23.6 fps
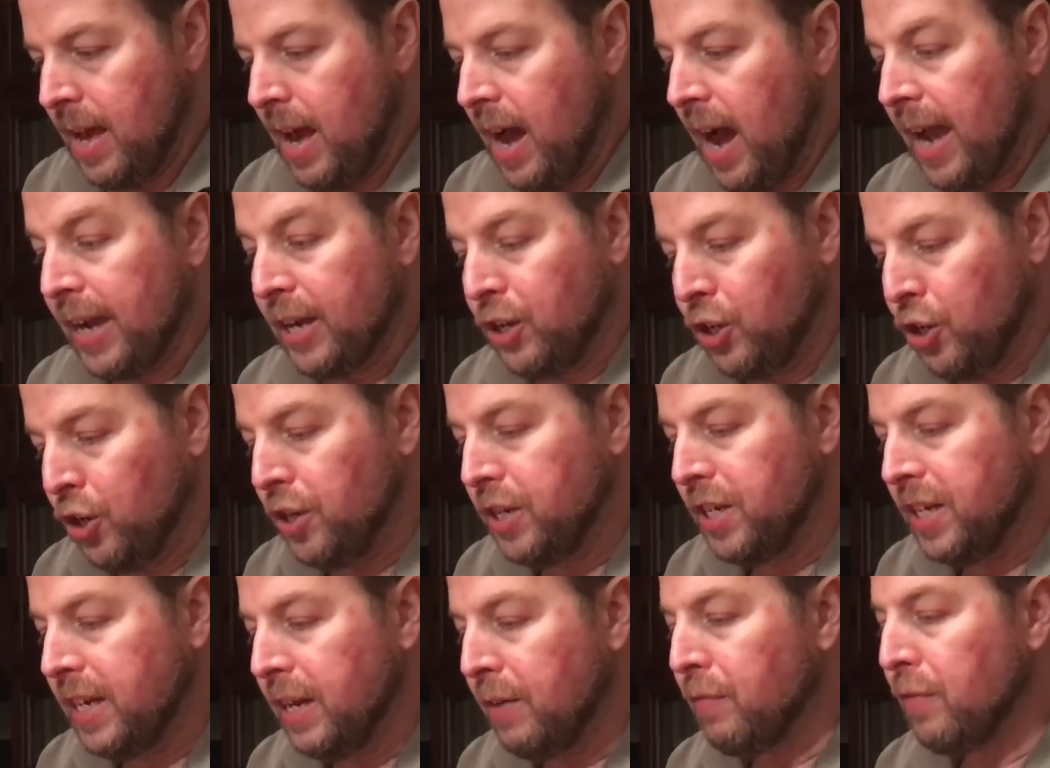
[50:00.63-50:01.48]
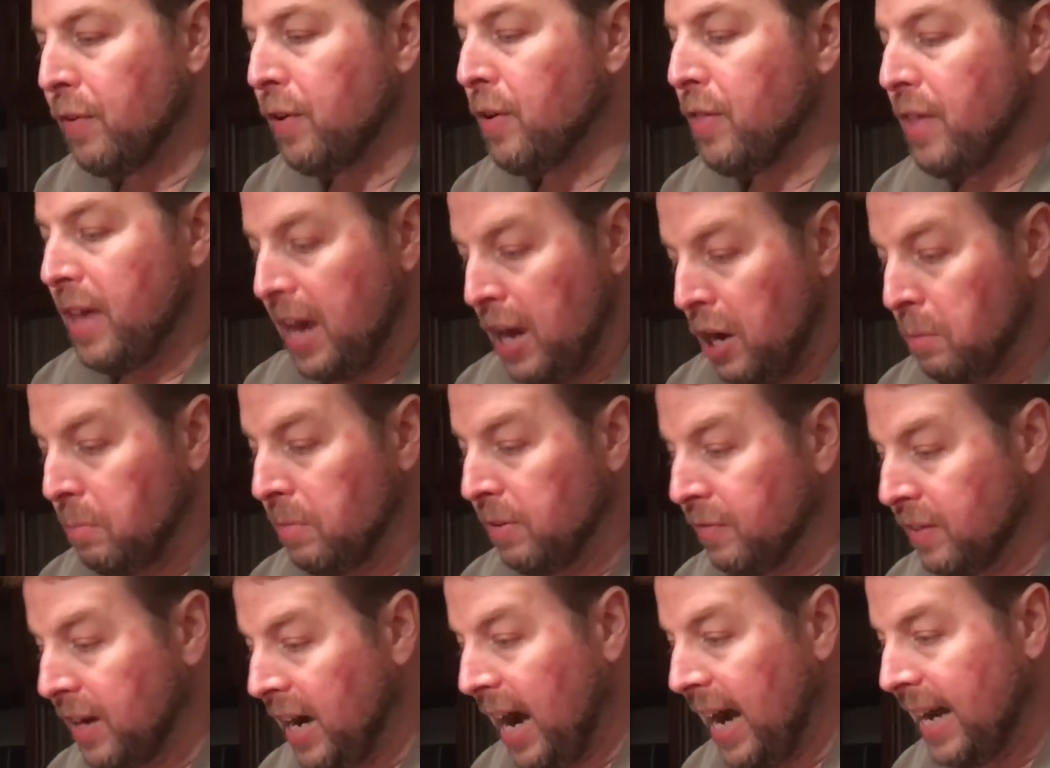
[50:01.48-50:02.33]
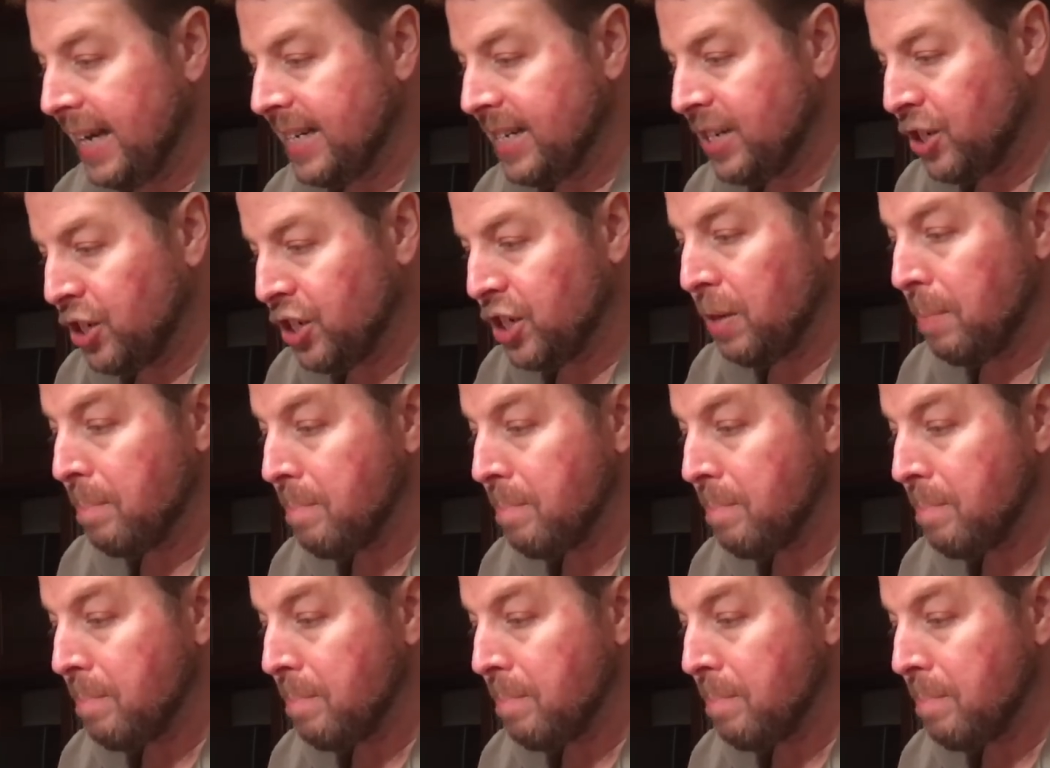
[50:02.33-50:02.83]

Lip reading: I could give her the Helm of Guidance just to